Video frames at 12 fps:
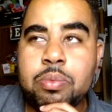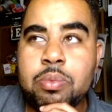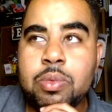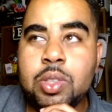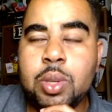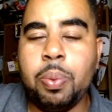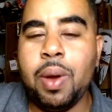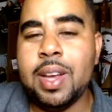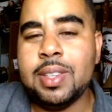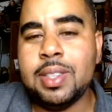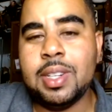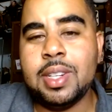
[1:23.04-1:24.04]

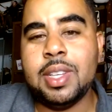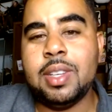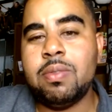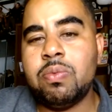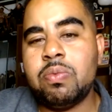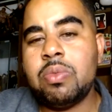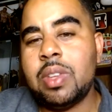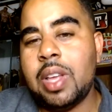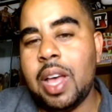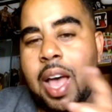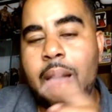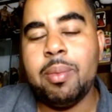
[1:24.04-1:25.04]
surprisingly,
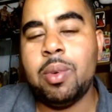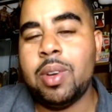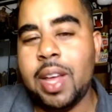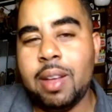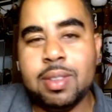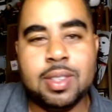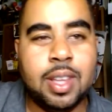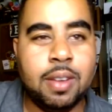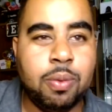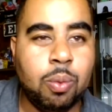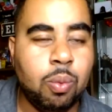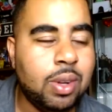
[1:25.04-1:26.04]
I'm going to have to say
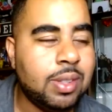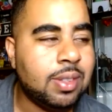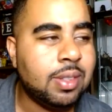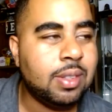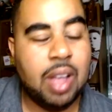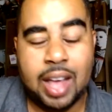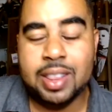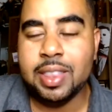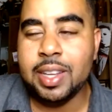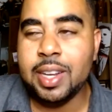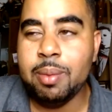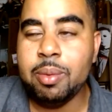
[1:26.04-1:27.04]
for once, I
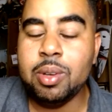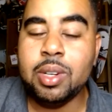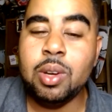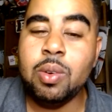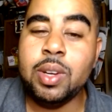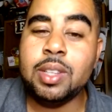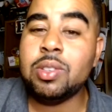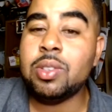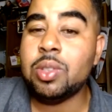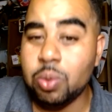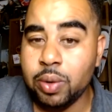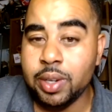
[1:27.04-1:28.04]
think I'm going to go against
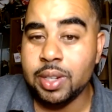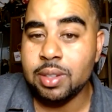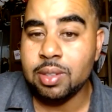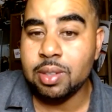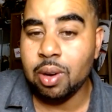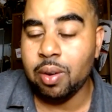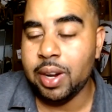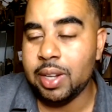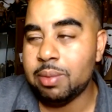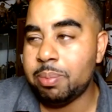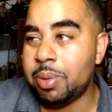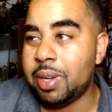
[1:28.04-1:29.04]
the critics. All
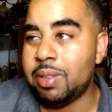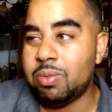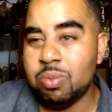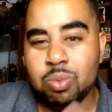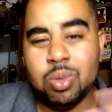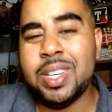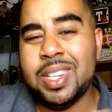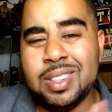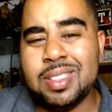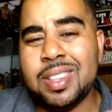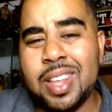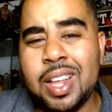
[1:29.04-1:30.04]
right, but we'll get
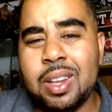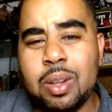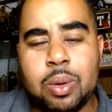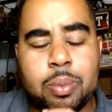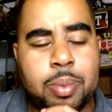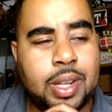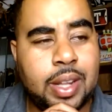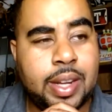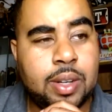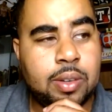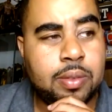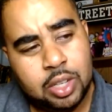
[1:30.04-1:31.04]
into that a little bit
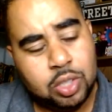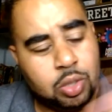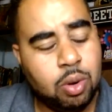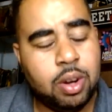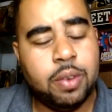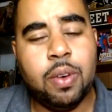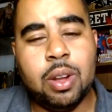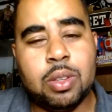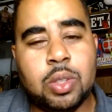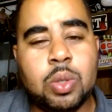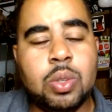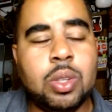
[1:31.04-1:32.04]
later. The story
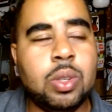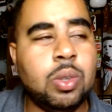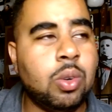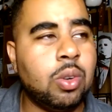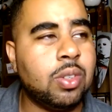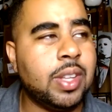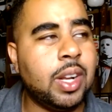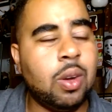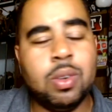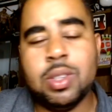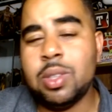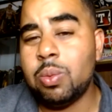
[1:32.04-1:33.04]
follows two little girls that
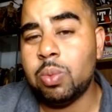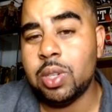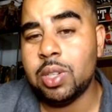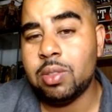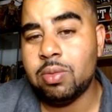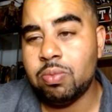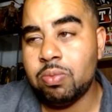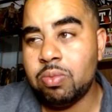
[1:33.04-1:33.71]
go into the woods.